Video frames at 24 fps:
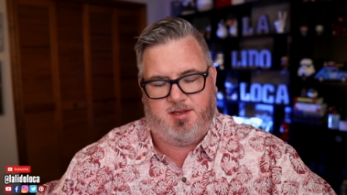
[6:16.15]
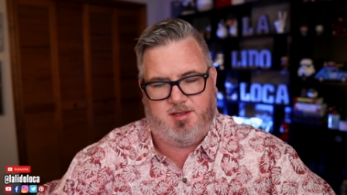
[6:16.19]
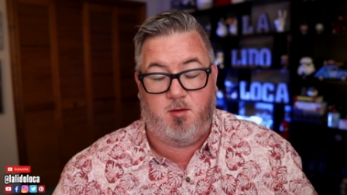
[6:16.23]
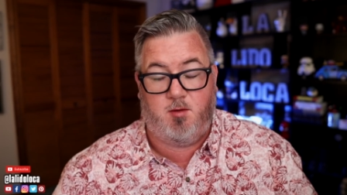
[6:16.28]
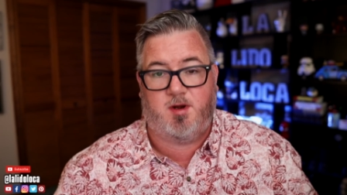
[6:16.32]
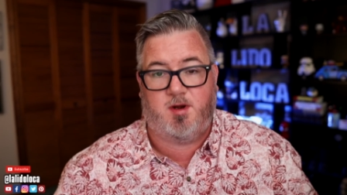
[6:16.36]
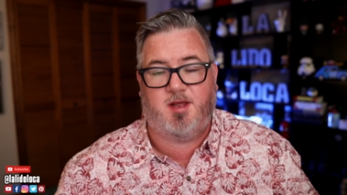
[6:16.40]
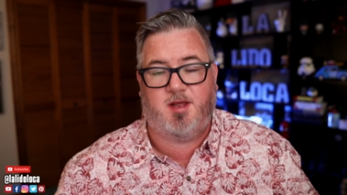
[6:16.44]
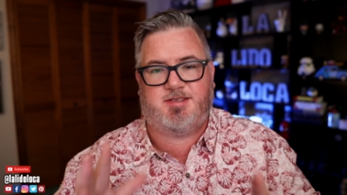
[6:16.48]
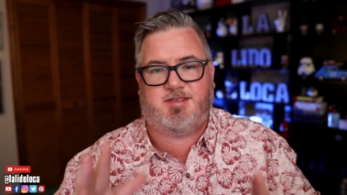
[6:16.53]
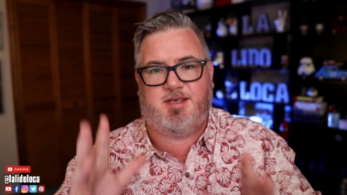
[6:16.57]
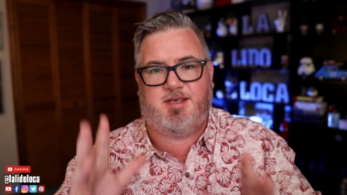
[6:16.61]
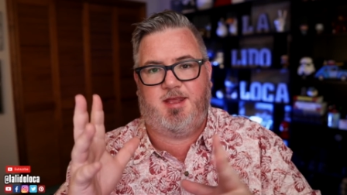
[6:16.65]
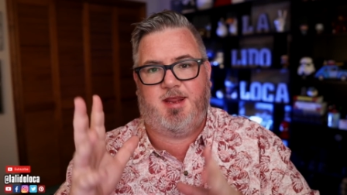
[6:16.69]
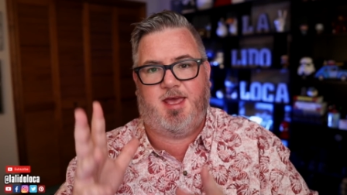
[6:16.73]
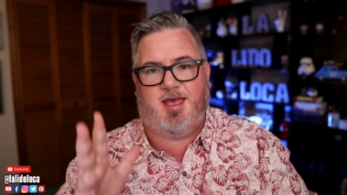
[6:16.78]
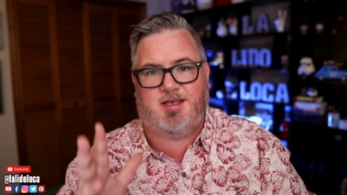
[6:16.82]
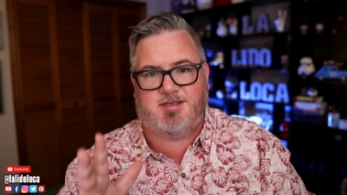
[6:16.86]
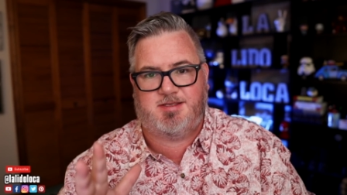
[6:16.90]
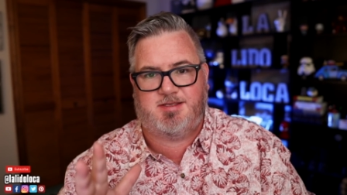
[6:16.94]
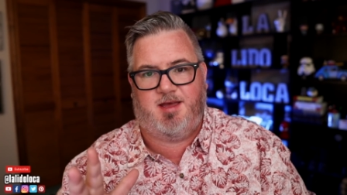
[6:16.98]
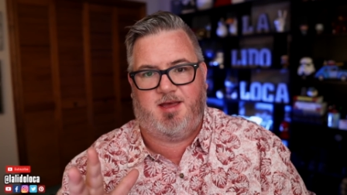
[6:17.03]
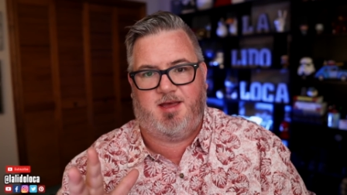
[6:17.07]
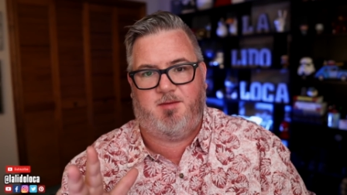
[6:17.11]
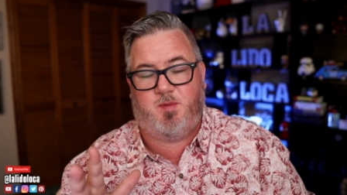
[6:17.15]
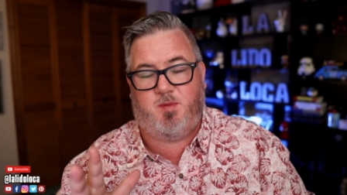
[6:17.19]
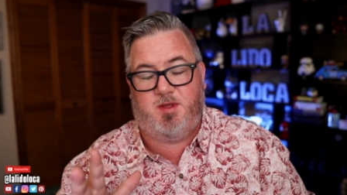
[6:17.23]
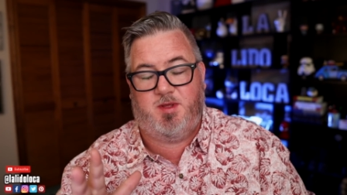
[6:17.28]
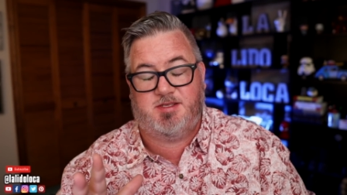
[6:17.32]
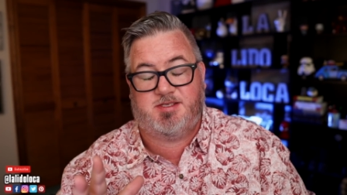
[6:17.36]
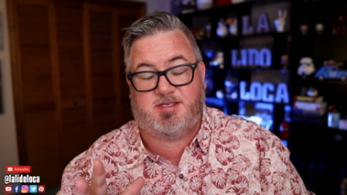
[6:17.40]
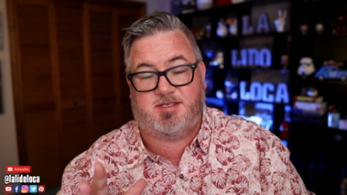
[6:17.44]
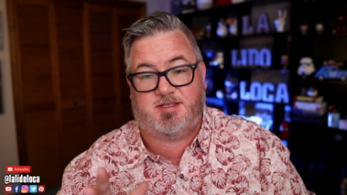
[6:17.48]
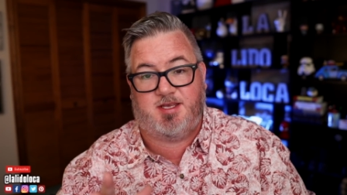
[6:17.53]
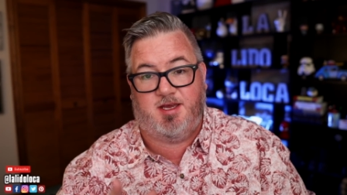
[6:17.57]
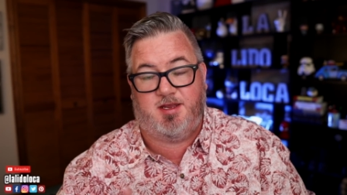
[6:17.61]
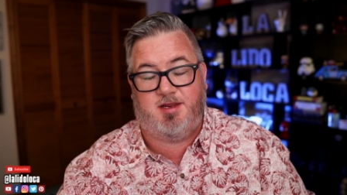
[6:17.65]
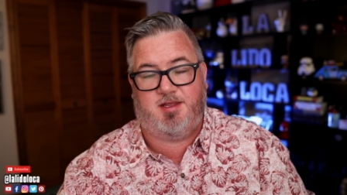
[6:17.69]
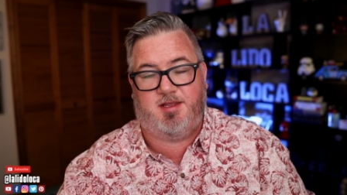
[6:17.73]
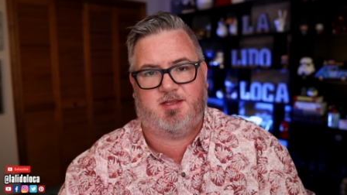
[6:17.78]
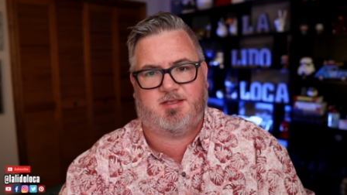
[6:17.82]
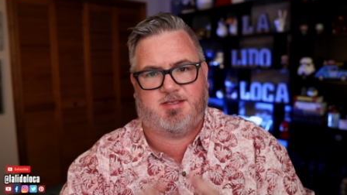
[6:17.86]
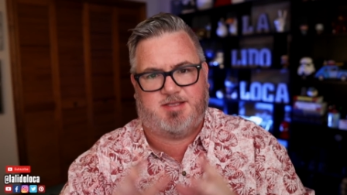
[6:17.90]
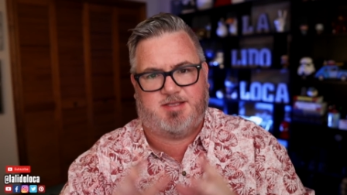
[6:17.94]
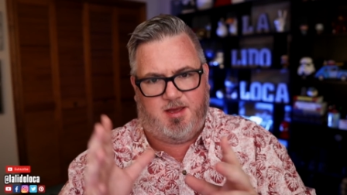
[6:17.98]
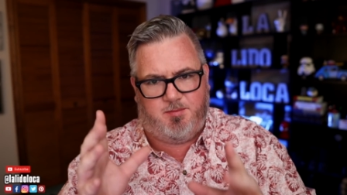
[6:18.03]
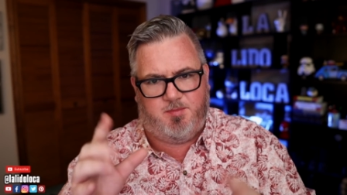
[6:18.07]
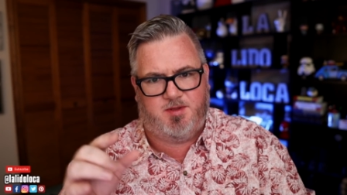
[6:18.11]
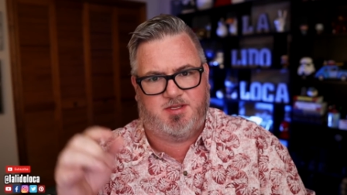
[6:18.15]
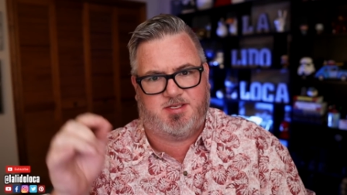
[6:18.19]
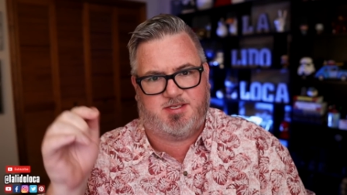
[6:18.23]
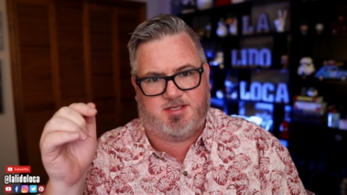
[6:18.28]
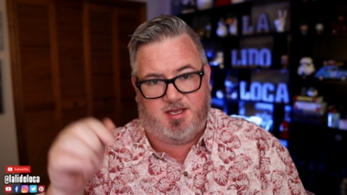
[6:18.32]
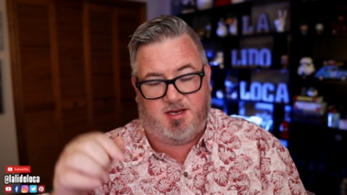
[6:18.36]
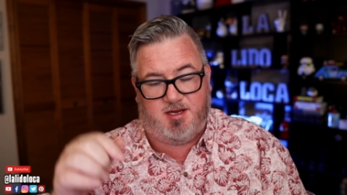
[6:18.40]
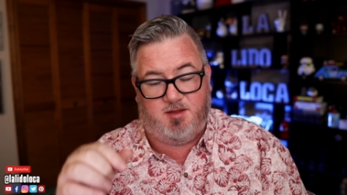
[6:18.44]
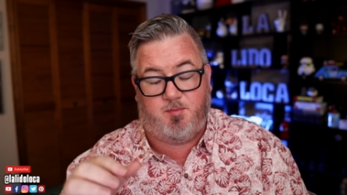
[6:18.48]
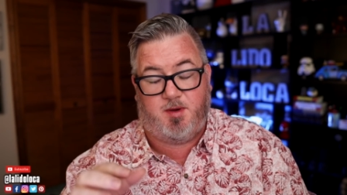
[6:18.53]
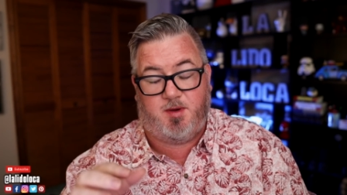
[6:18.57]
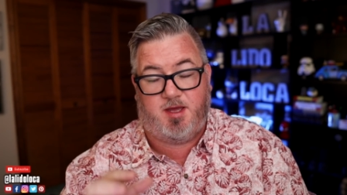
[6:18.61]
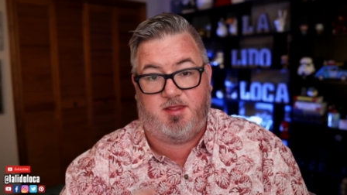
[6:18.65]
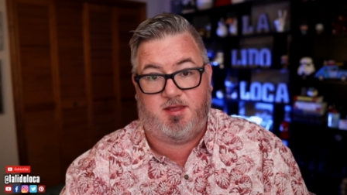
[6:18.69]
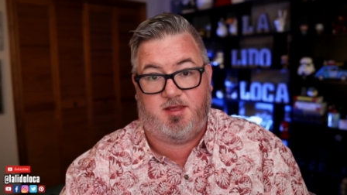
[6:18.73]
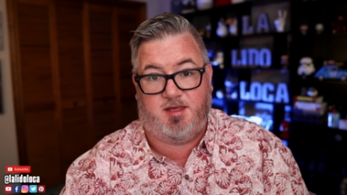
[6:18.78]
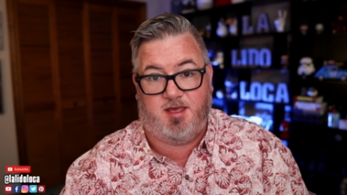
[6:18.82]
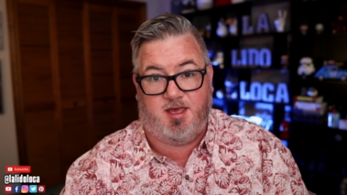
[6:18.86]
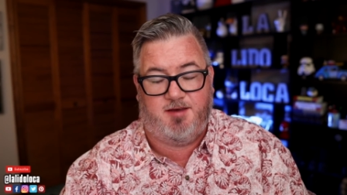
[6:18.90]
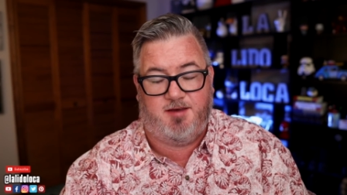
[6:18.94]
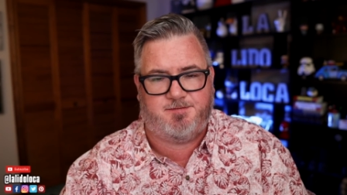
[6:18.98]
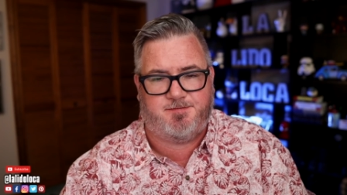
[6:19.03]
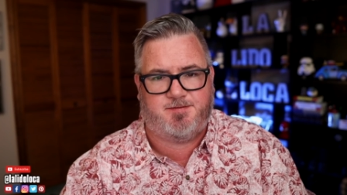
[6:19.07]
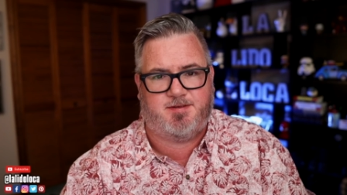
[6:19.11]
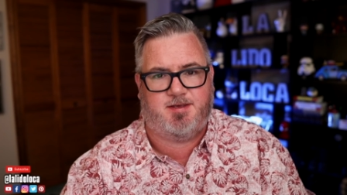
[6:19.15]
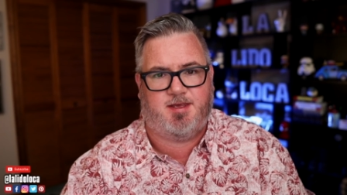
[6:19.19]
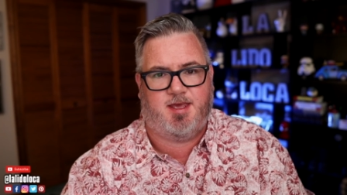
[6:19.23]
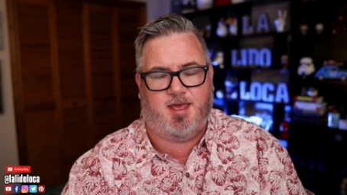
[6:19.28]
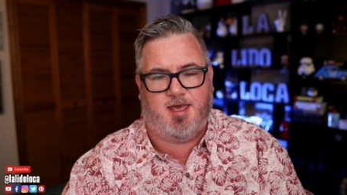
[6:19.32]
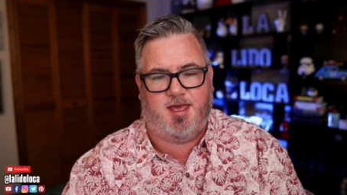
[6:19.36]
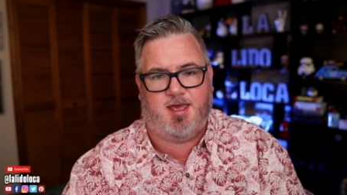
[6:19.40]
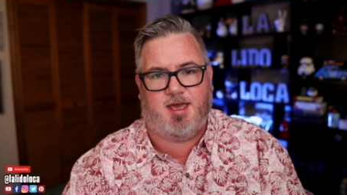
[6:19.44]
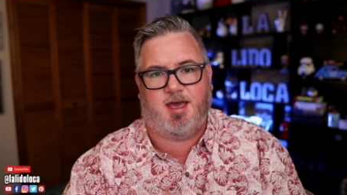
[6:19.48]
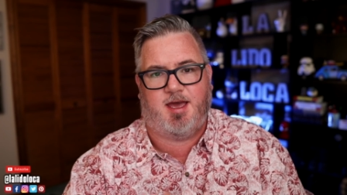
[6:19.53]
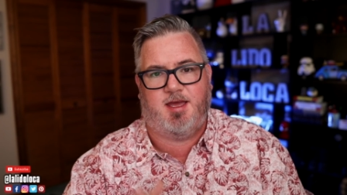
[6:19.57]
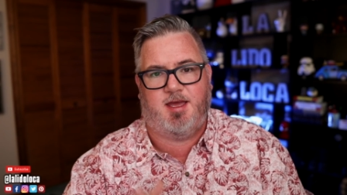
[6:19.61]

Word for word: And when I say it has not not been studied. It's not been studied by the FDA.